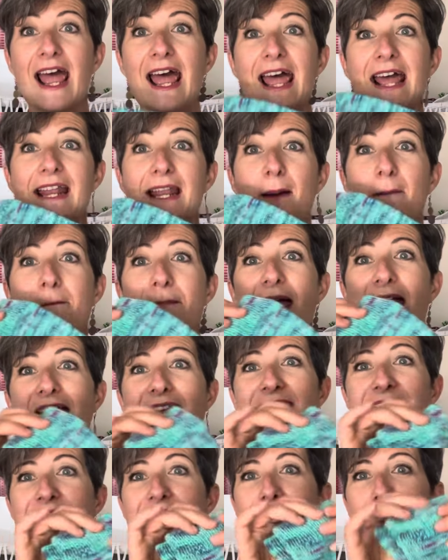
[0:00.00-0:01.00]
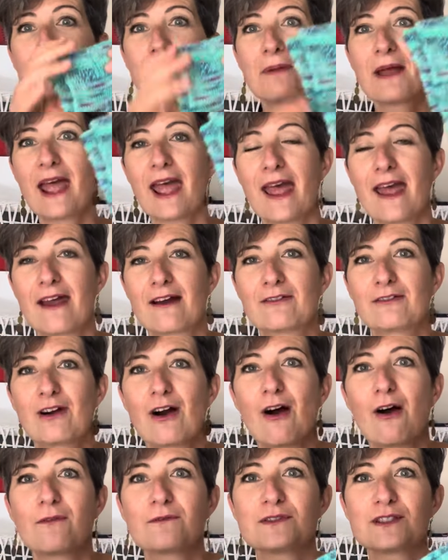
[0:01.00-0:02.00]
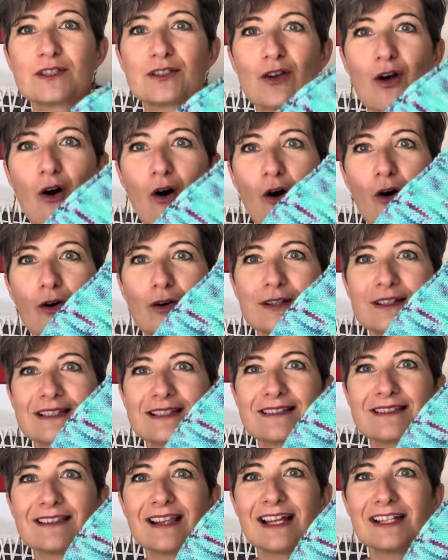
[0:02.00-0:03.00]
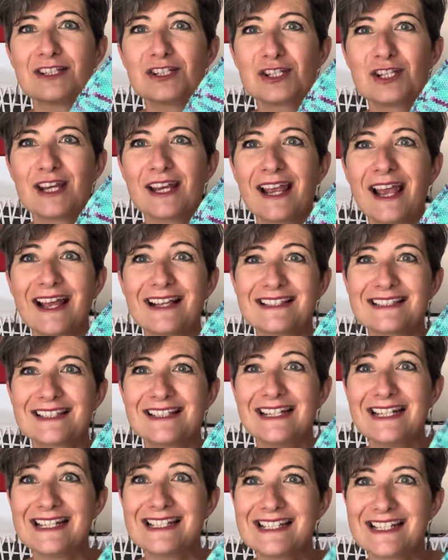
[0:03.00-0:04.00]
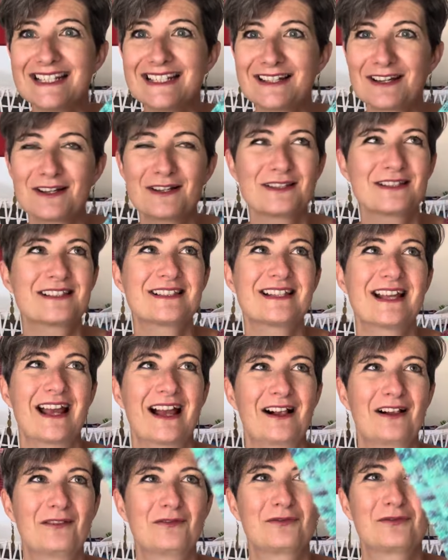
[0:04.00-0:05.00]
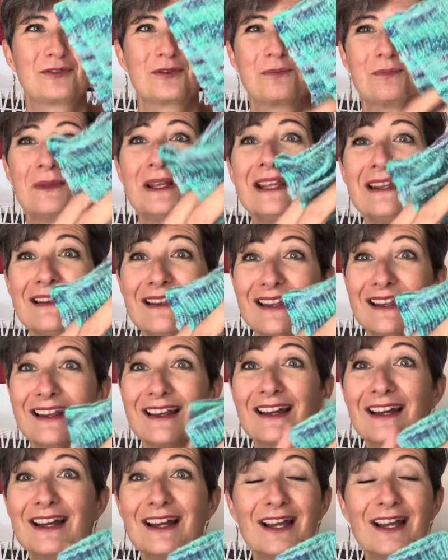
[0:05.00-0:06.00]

an amazing pair of socks that she has knitted herself for me.